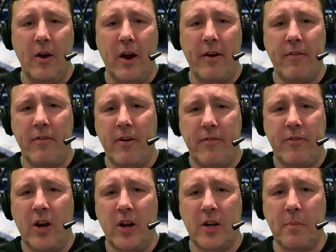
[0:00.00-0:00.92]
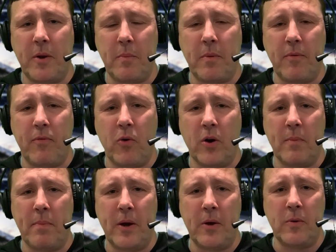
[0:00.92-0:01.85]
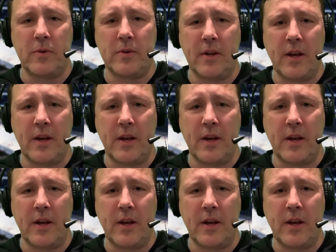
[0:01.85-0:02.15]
I've talked about it before about,